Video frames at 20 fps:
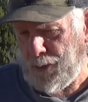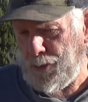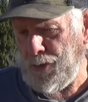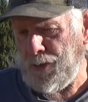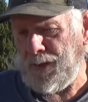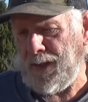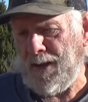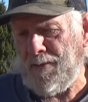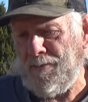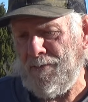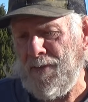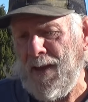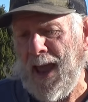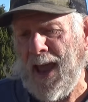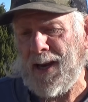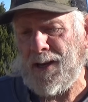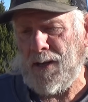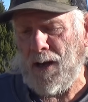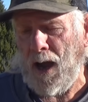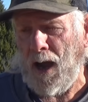to the
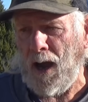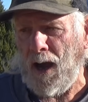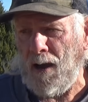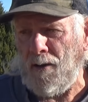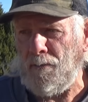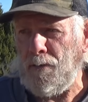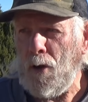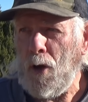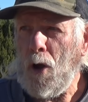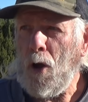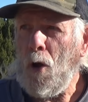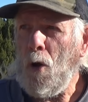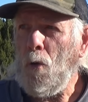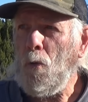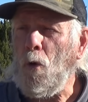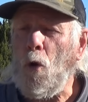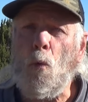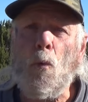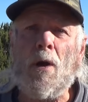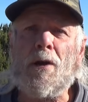effect of,
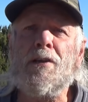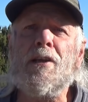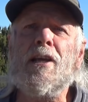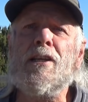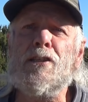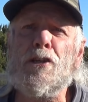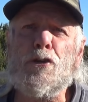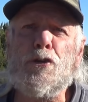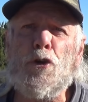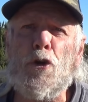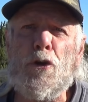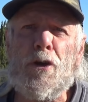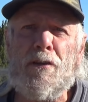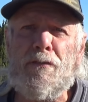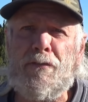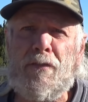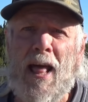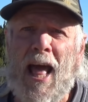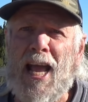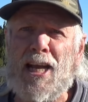well, what does a dirty
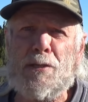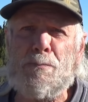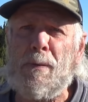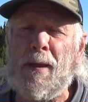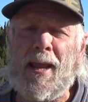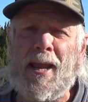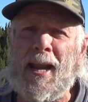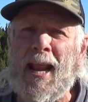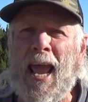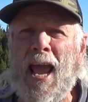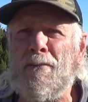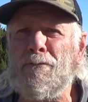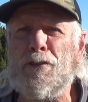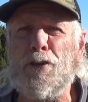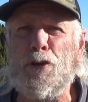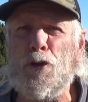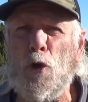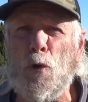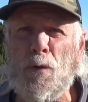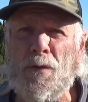flash pan have to
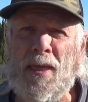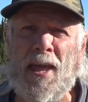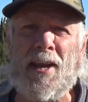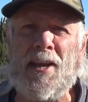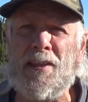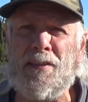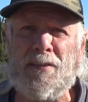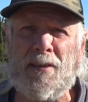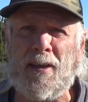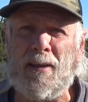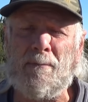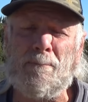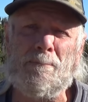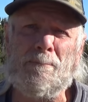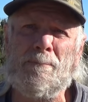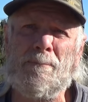do with anything?